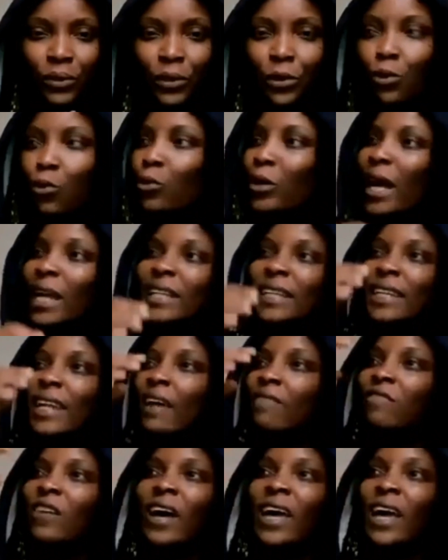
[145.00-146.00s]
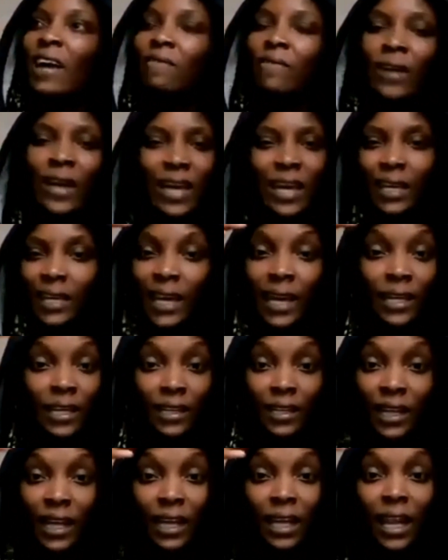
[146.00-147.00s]
who can never ever again in
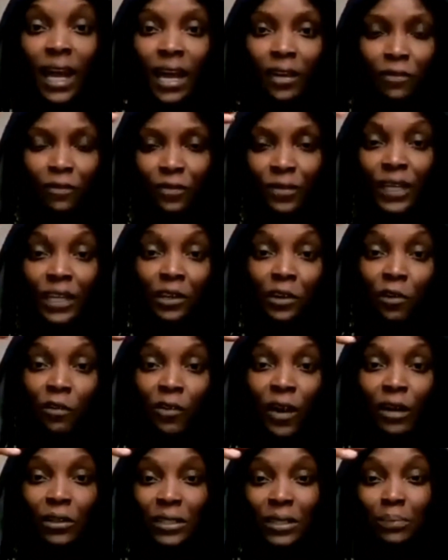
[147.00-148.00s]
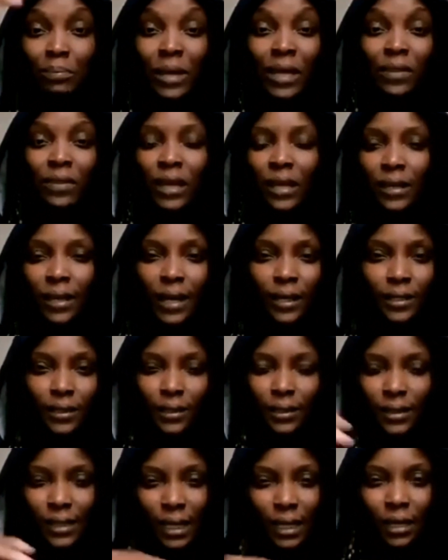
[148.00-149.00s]
their life think of how to make their
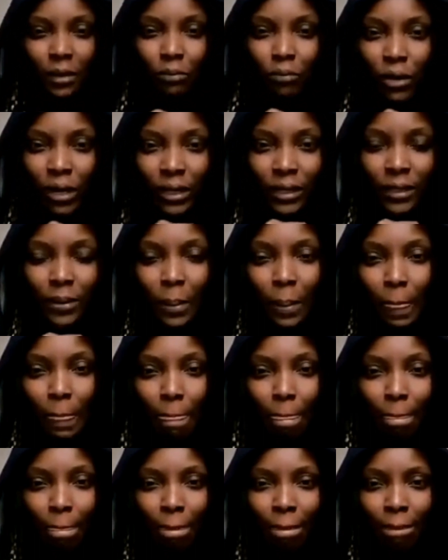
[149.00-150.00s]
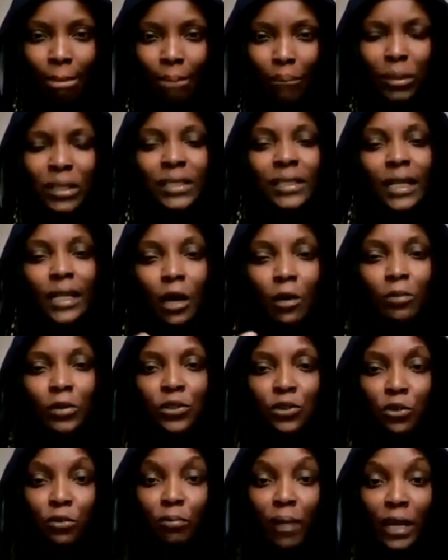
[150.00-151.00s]
next daily bread. Please allow me
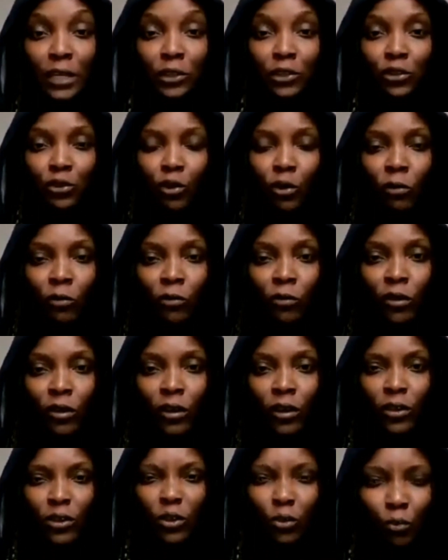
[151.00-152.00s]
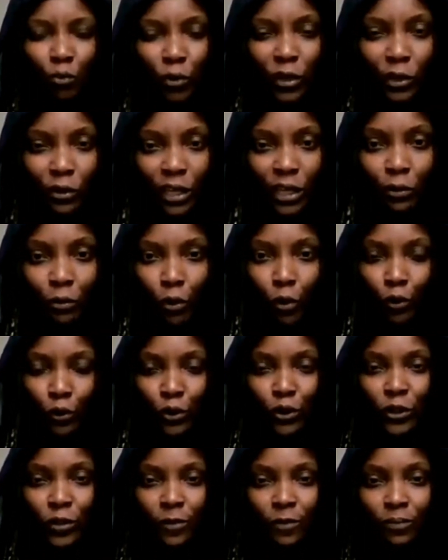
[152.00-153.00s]
to remind you of the real
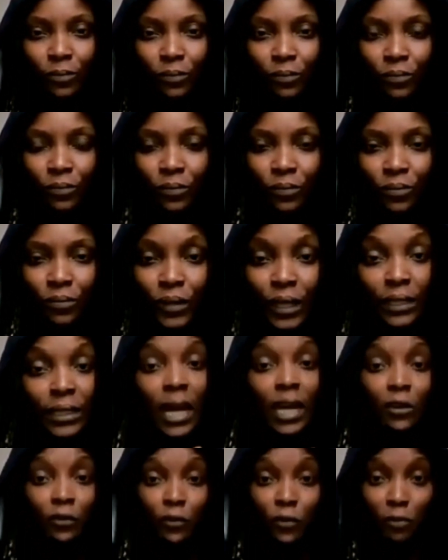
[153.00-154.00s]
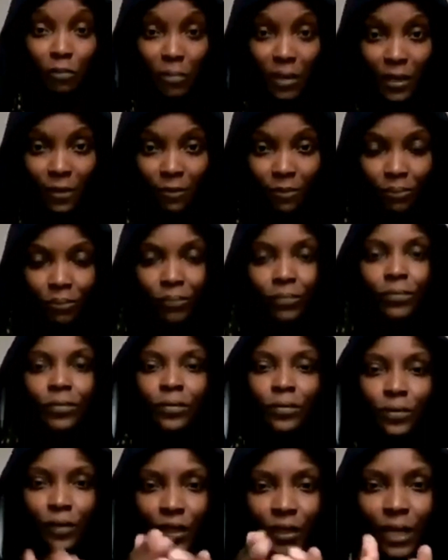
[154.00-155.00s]
heroes that died for me,
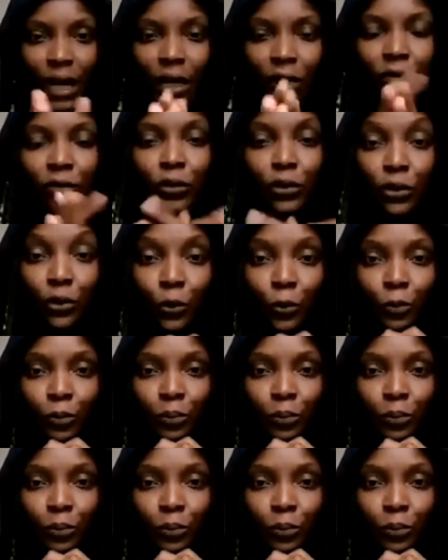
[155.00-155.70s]
that died for you.